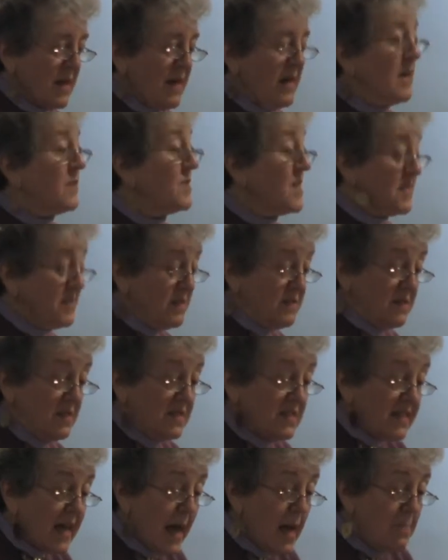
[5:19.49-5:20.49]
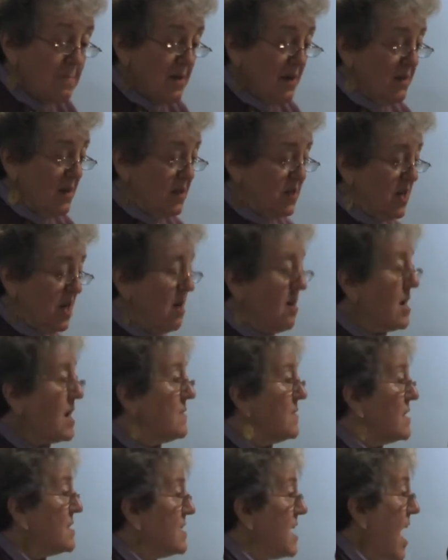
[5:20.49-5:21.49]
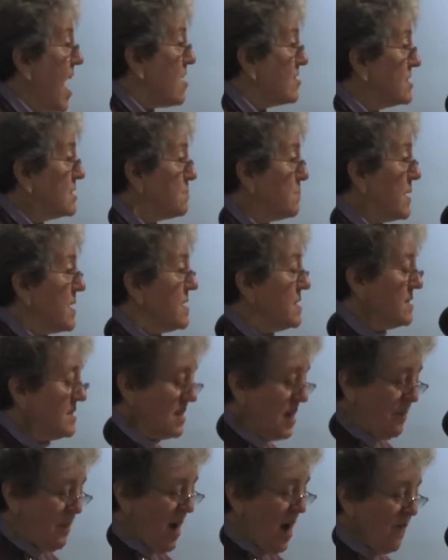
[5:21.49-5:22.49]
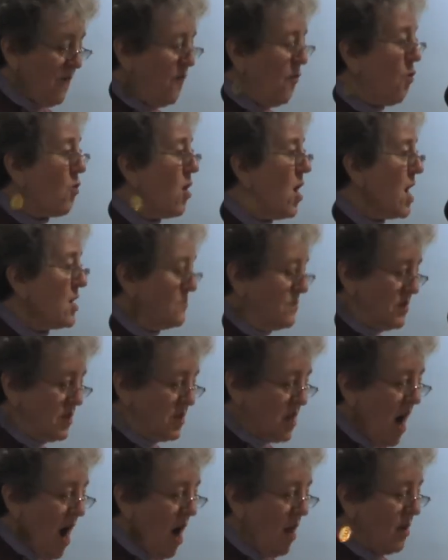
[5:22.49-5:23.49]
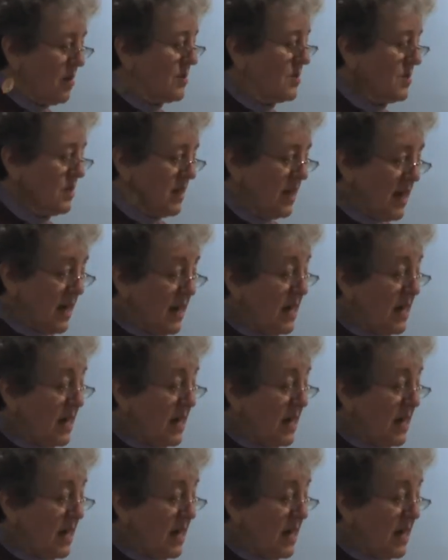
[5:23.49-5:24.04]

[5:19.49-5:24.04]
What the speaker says: This is the same military that now spends about $400